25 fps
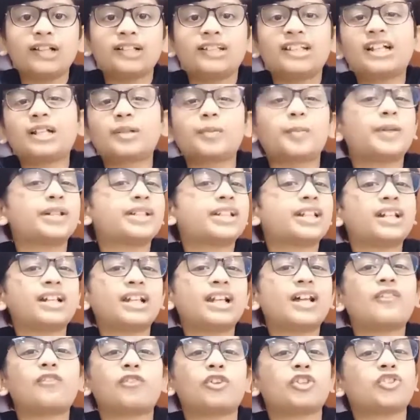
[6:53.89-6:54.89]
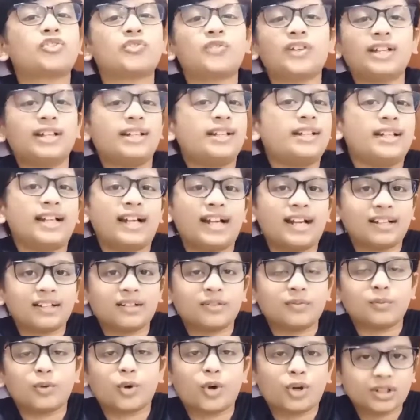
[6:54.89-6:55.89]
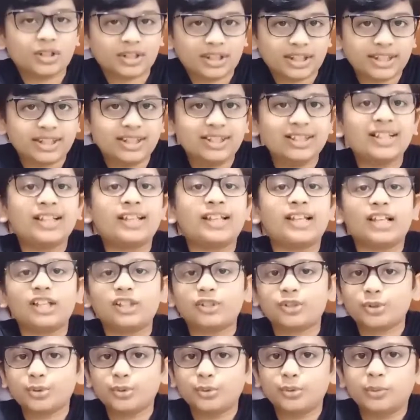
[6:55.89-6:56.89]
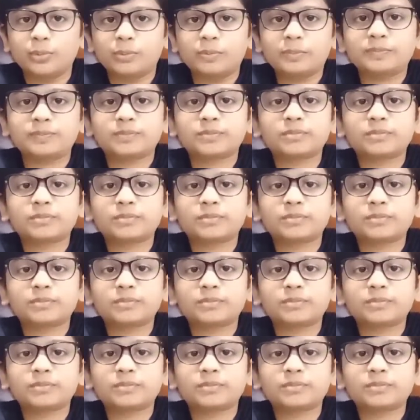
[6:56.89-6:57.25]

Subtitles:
that Matilda was very naughty, as you know.